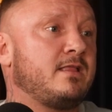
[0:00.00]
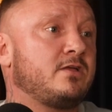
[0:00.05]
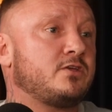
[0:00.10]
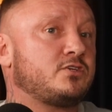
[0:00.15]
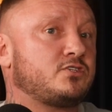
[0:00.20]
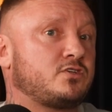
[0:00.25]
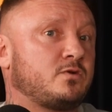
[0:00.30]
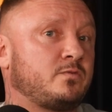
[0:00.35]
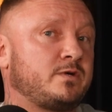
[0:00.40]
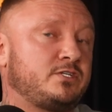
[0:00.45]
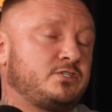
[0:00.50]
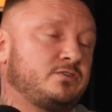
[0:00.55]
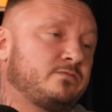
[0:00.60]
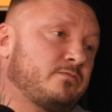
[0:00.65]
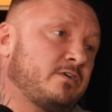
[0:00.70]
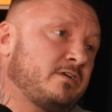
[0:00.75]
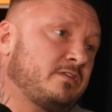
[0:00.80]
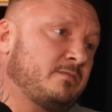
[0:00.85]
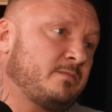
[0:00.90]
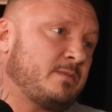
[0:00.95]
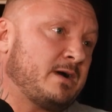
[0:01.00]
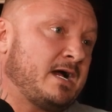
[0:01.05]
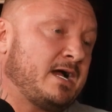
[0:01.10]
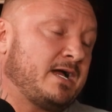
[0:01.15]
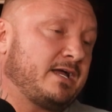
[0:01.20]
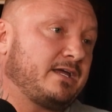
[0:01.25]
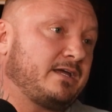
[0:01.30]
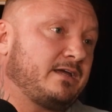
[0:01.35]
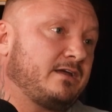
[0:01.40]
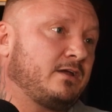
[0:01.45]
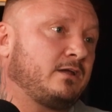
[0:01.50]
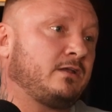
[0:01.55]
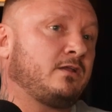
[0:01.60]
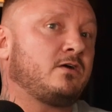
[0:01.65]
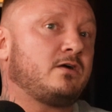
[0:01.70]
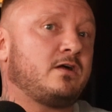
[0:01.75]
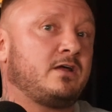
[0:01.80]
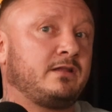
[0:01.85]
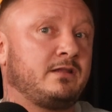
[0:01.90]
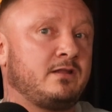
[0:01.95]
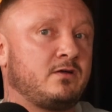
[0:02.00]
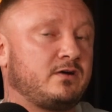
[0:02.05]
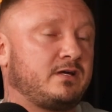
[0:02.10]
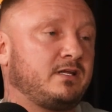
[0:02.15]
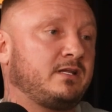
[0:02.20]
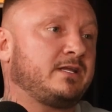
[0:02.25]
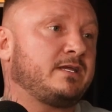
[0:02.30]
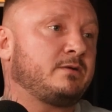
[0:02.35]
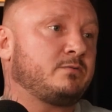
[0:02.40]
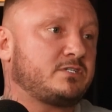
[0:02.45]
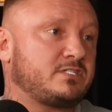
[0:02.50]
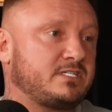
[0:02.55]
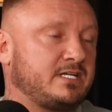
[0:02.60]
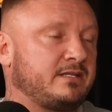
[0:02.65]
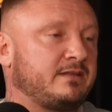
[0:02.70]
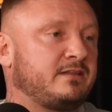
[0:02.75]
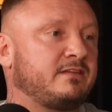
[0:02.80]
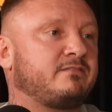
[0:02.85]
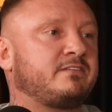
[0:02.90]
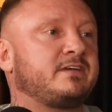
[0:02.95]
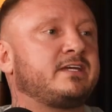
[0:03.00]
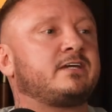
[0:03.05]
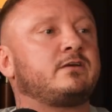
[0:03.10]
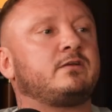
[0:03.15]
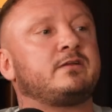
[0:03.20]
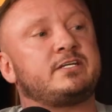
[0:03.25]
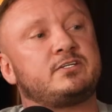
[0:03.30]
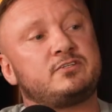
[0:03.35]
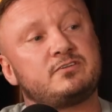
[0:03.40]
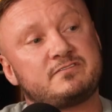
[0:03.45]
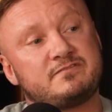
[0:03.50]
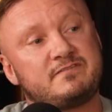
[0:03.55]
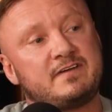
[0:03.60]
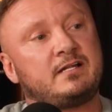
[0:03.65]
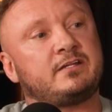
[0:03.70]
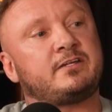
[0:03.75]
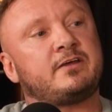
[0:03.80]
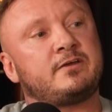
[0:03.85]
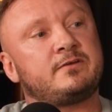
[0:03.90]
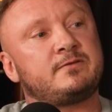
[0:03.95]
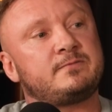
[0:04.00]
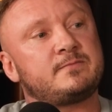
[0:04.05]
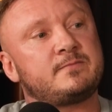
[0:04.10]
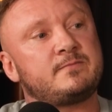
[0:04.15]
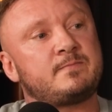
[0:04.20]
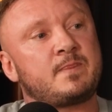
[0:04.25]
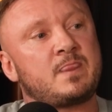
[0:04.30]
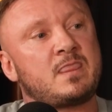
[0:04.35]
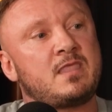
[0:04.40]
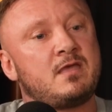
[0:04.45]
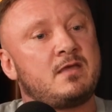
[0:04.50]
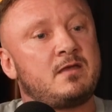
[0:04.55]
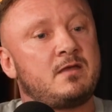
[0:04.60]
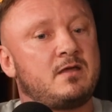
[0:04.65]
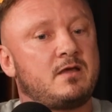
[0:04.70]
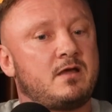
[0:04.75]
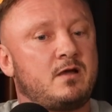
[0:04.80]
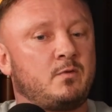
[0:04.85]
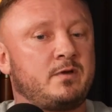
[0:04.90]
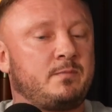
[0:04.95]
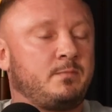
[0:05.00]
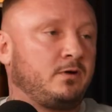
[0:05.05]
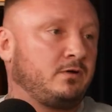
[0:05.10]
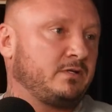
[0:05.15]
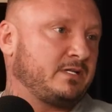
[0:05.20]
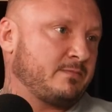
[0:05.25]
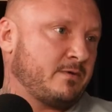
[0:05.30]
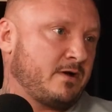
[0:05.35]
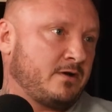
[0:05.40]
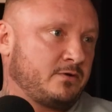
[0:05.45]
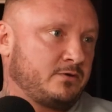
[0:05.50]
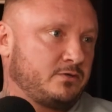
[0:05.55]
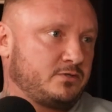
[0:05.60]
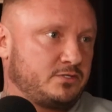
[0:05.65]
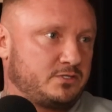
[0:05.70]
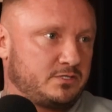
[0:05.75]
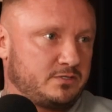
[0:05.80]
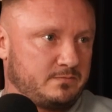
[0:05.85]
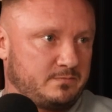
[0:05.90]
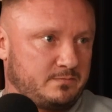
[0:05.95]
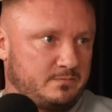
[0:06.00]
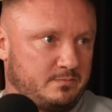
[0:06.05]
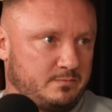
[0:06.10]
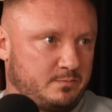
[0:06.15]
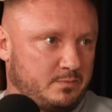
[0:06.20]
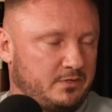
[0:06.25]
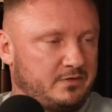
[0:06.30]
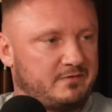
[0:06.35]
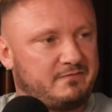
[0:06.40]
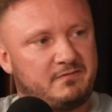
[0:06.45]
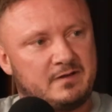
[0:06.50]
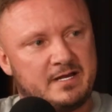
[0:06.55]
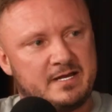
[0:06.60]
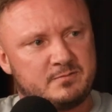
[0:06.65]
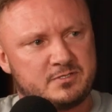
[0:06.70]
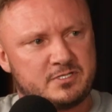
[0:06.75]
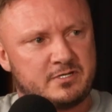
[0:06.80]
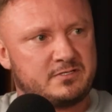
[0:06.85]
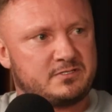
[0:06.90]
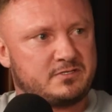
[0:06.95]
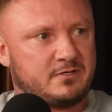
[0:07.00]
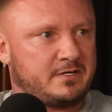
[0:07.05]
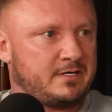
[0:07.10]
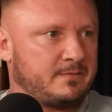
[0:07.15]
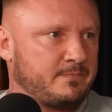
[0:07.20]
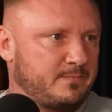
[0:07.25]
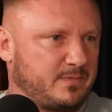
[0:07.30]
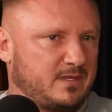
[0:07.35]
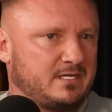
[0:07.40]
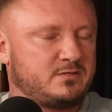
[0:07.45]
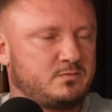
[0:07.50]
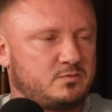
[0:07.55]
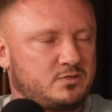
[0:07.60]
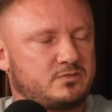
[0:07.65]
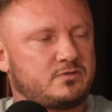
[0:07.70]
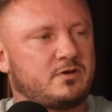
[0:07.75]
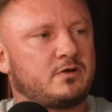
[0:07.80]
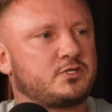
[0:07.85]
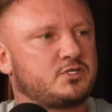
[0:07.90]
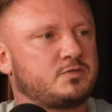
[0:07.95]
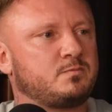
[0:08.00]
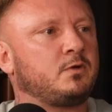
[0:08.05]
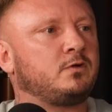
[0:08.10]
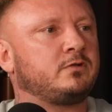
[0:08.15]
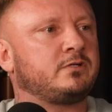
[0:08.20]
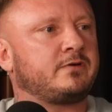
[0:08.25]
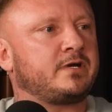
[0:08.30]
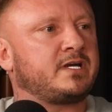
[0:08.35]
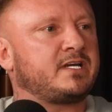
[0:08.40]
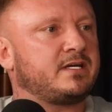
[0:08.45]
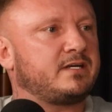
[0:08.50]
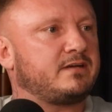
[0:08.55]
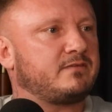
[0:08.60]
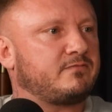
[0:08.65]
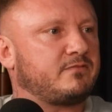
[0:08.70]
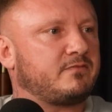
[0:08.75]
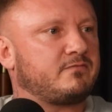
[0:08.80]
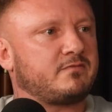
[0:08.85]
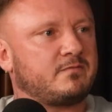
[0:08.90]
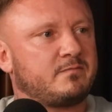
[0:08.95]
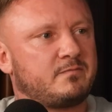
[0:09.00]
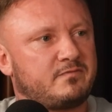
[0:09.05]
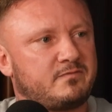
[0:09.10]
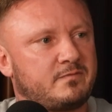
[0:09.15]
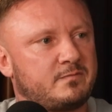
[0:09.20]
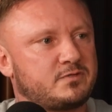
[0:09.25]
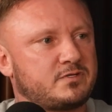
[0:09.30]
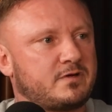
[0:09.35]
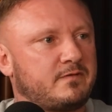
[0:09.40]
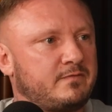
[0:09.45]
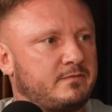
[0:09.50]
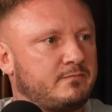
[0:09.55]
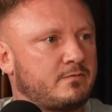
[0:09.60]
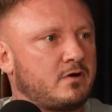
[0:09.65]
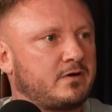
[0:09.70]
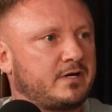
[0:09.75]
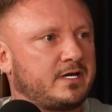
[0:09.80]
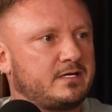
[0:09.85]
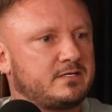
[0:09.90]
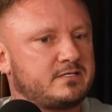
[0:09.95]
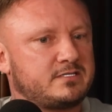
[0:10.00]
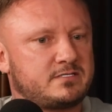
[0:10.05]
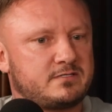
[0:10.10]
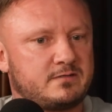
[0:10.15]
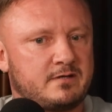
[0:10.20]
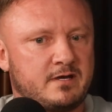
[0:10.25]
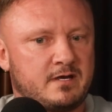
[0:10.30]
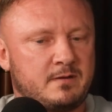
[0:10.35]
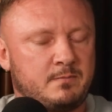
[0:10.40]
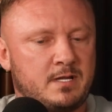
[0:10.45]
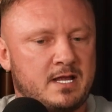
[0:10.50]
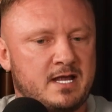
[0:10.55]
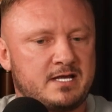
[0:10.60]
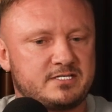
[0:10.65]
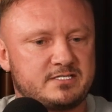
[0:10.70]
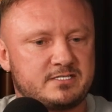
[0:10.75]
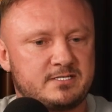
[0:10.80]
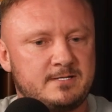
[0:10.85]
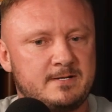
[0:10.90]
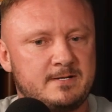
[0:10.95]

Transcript: So we jumped round the back, and luckily he was still in the vehicle. He just fell down. We pulled him out, put the flames out on him. He was sort of smouldering from sort of the rocket's blast.